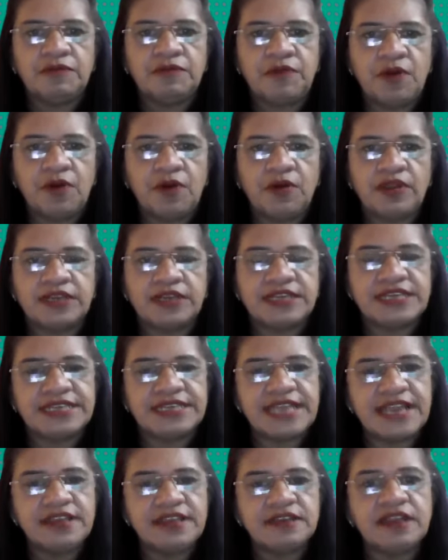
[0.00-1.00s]
for
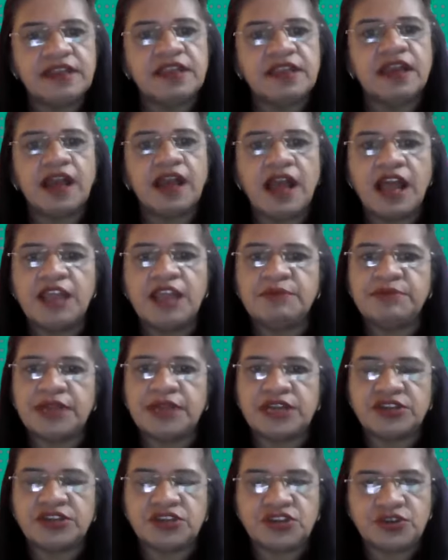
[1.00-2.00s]
detecting high
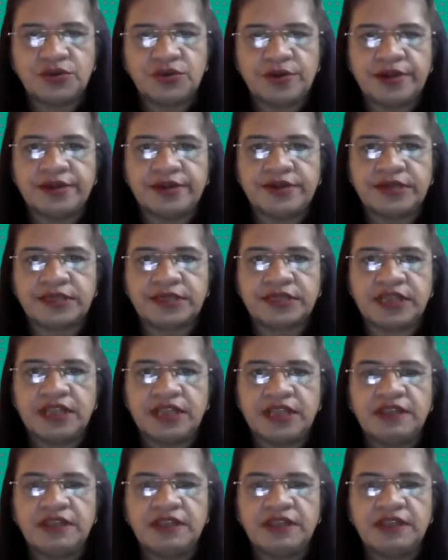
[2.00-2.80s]
blood sugars,